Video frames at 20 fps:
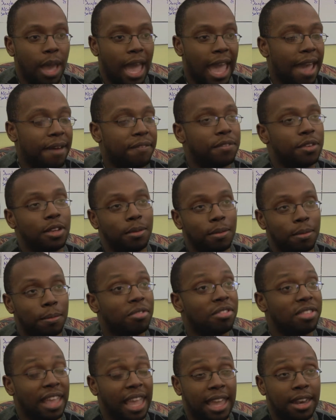led to an
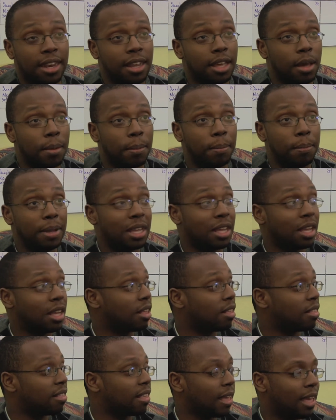email from
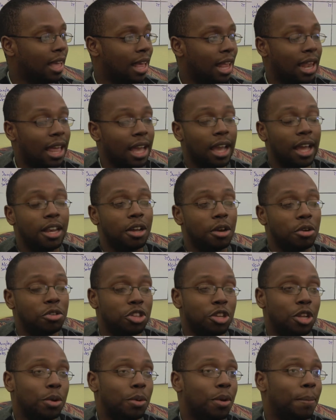President Robert Witt
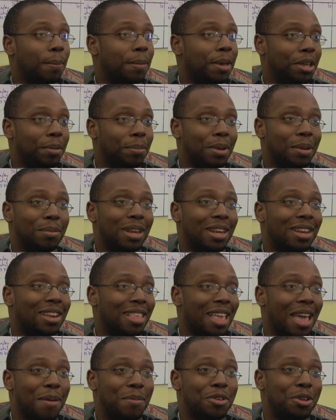to the entire
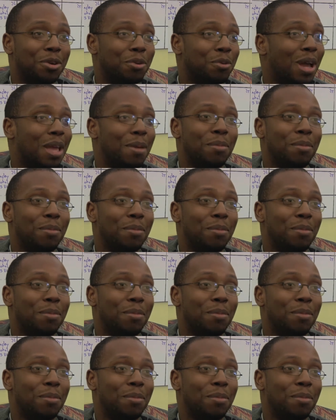student body.